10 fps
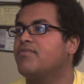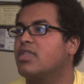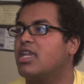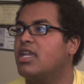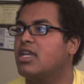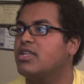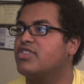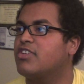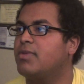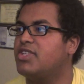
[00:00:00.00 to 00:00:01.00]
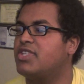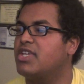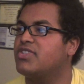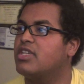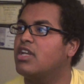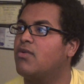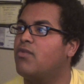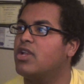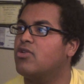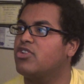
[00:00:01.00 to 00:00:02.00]
and somebody says,
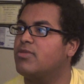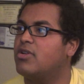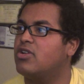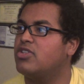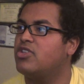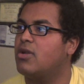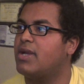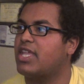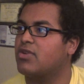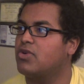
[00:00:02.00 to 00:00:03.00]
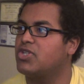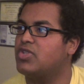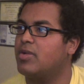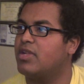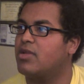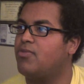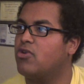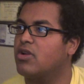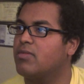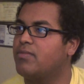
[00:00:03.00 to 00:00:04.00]
"What are you going to do about that cruise ship at the
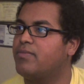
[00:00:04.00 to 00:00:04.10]
port?"